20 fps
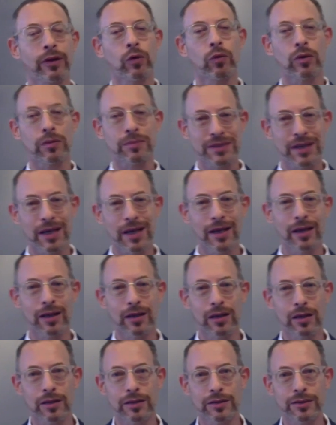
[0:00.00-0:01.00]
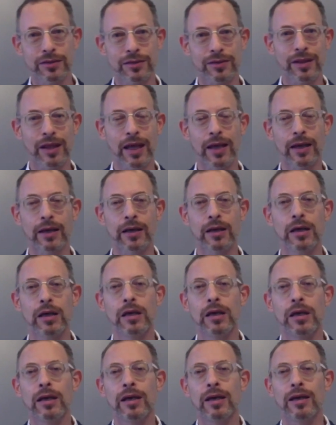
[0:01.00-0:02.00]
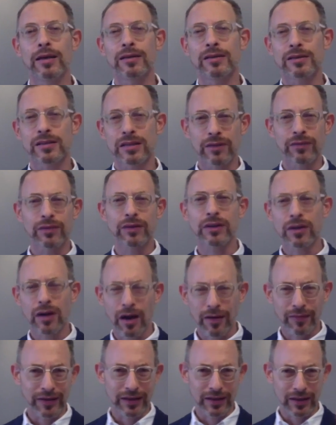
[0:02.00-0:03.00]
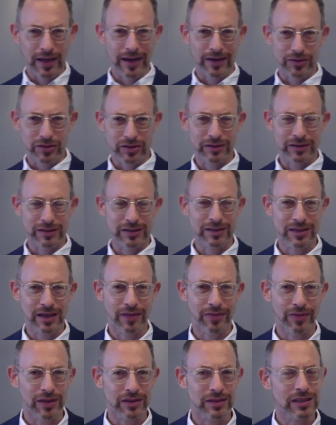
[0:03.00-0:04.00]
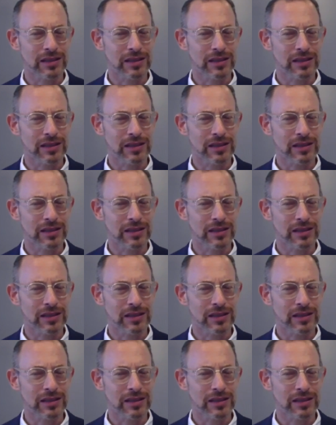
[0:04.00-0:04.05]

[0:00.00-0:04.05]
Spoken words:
What I'm saying is that Stephen Covey actually said this.